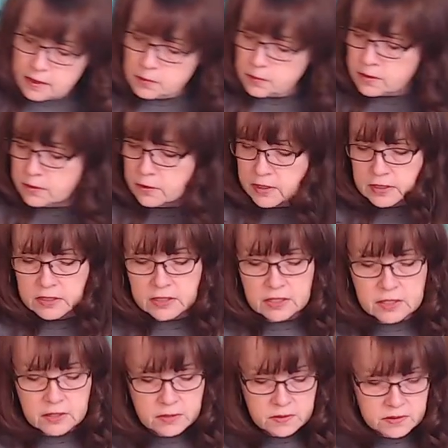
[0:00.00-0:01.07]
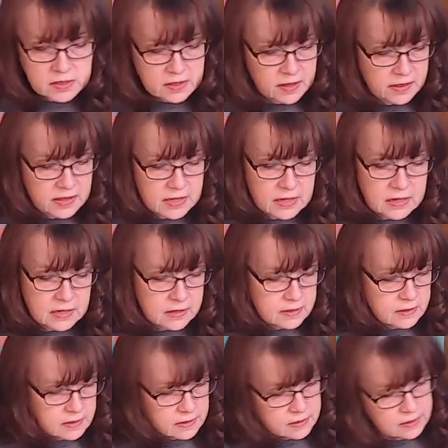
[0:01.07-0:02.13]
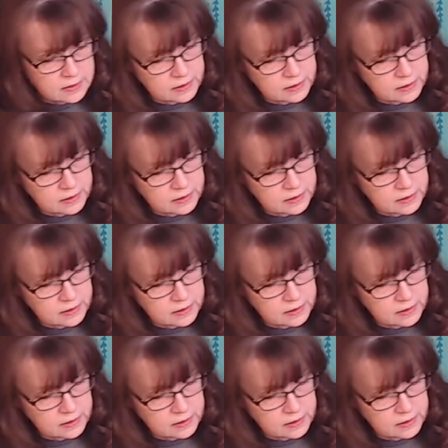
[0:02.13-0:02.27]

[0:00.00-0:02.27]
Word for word: We're going to use these.